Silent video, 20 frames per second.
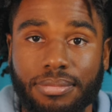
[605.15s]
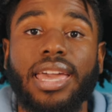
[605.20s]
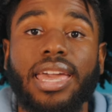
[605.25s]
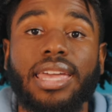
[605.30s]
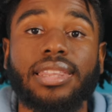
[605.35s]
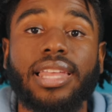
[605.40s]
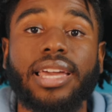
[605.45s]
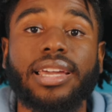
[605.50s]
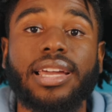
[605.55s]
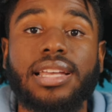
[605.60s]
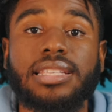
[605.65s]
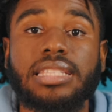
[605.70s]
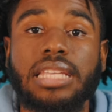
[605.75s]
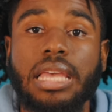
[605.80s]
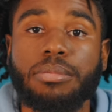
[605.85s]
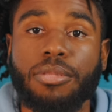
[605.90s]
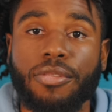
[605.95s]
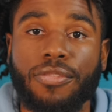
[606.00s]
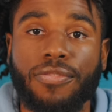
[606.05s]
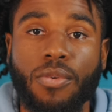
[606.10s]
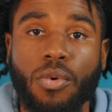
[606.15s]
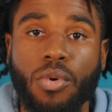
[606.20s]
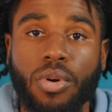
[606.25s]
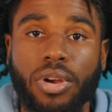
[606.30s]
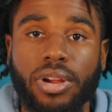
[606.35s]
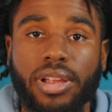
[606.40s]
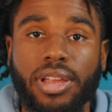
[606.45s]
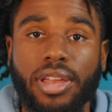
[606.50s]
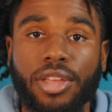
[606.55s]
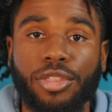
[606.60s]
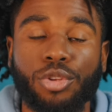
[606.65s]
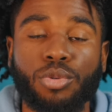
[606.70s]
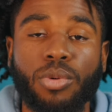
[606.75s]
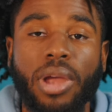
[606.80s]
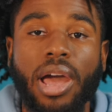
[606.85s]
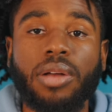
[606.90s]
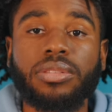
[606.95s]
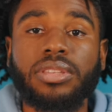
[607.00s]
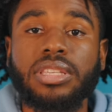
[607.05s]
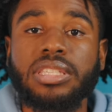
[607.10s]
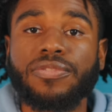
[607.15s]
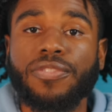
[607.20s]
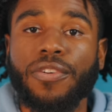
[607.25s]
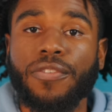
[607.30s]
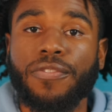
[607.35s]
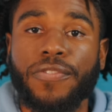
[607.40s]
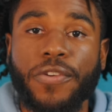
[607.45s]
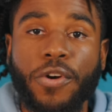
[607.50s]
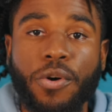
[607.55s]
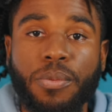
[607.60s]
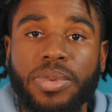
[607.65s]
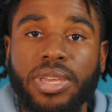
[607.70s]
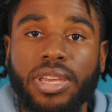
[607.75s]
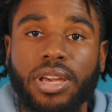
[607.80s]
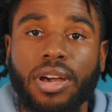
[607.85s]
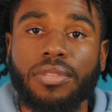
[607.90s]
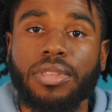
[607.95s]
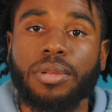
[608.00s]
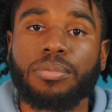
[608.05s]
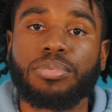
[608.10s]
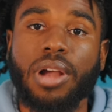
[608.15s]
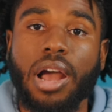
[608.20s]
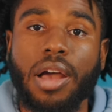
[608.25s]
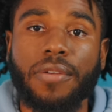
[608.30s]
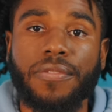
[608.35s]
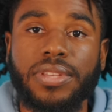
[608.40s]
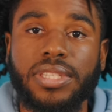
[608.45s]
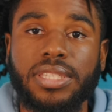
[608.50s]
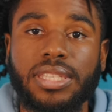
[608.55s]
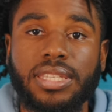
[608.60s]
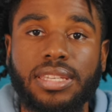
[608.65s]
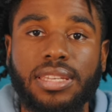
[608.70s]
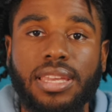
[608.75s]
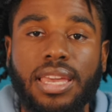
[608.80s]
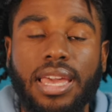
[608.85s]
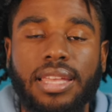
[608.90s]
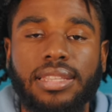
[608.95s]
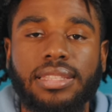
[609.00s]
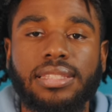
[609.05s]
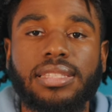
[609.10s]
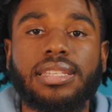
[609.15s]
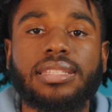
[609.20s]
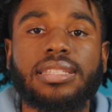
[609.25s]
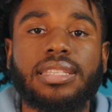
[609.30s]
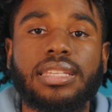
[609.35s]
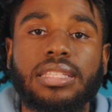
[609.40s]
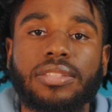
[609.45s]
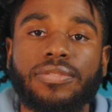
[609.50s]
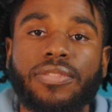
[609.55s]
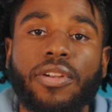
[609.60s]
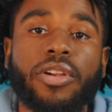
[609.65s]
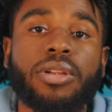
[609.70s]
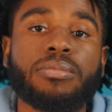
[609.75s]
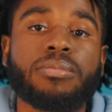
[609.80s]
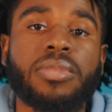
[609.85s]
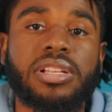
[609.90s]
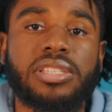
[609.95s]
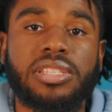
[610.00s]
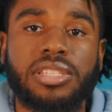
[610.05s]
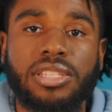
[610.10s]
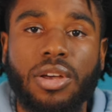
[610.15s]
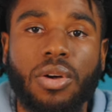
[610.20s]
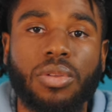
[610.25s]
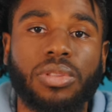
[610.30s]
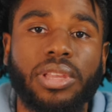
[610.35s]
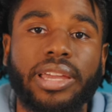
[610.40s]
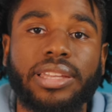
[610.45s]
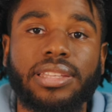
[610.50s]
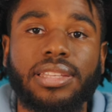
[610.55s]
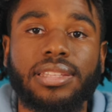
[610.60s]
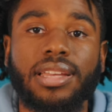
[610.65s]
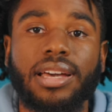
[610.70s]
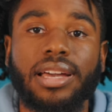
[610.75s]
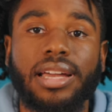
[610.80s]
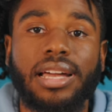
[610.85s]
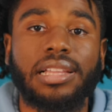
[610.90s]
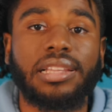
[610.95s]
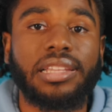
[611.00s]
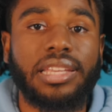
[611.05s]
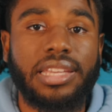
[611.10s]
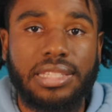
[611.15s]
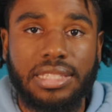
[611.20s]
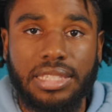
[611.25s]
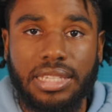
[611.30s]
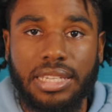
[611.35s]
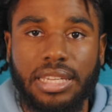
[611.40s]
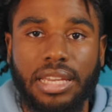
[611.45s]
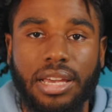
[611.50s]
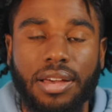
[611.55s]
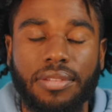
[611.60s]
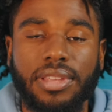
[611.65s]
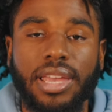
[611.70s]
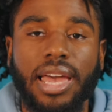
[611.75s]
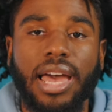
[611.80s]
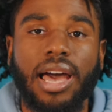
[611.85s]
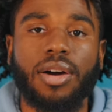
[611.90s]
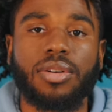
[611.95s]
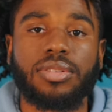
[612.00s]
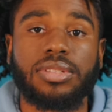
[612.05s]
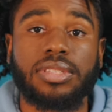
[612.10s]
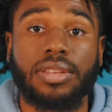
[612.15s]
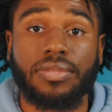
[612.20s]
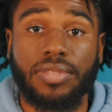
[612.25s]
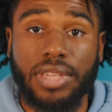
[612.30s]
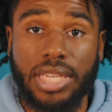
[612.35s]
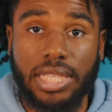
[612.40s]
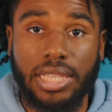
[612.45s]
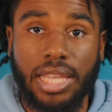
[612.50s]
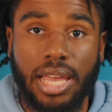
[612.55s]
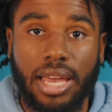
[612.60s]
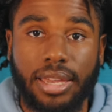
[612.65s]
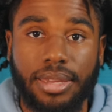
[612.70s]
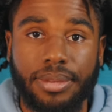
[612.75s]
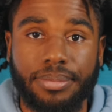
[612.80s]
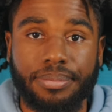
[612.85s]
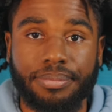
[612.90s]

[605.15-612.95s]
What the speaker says: And like I said before, throughout this fulfillment of the prophecy, this is very much so like a cleansing of the house of Eli.